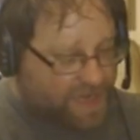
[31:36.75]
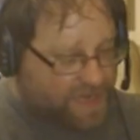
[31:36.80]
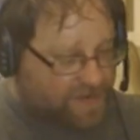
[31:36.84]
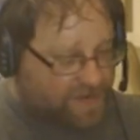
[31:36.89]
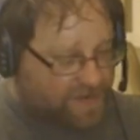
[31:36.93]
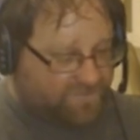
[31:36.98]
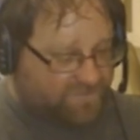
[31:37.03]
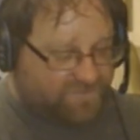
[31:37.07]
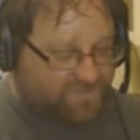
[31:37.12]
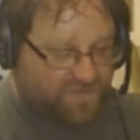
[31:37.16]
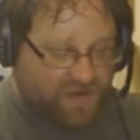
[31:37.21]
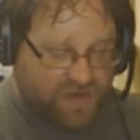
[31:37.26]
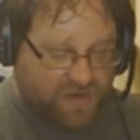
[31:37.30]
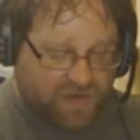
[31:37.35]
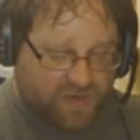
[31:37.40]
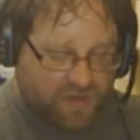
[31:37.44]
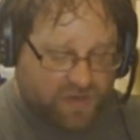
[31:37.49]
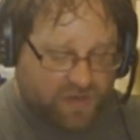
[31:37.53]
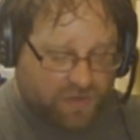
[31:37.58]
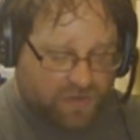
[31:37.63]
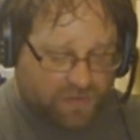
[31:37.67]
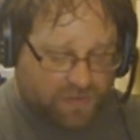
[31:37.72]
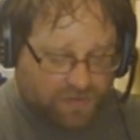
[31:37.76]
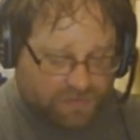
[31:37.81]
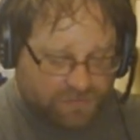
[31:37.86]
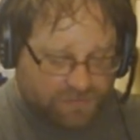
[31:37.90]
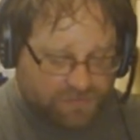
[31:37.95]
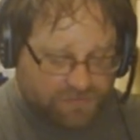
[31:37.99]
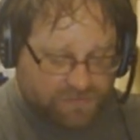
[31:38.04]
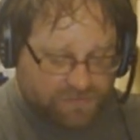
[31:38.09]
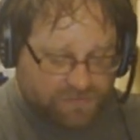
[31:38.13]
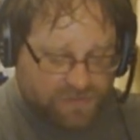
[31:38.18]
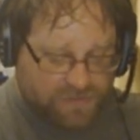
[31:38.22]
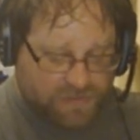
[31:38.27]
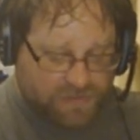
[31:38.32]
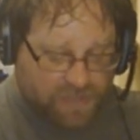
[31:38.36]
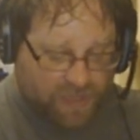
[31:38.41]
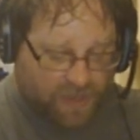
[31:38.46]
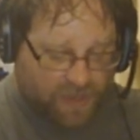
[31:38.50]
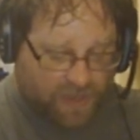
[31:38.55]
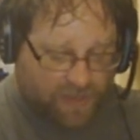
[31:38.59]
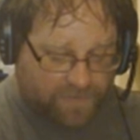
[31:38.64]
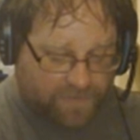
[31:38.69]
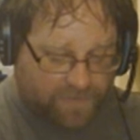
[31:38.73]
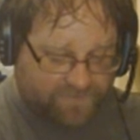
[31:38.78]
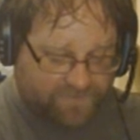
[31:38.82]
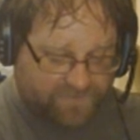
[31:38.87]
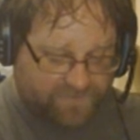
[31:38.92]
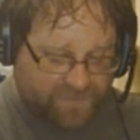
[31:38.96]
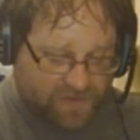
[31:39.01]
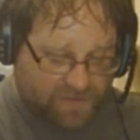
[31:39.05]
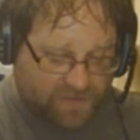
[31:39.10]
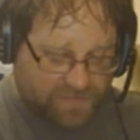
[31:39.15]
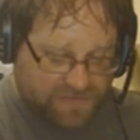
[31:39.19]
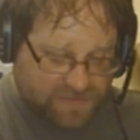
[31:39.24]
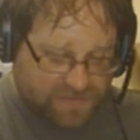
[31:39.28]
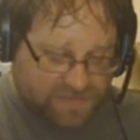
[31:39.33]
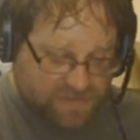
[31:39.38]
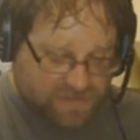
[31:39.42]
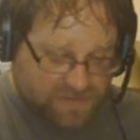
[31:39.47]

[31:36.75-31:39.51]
Vertical Films.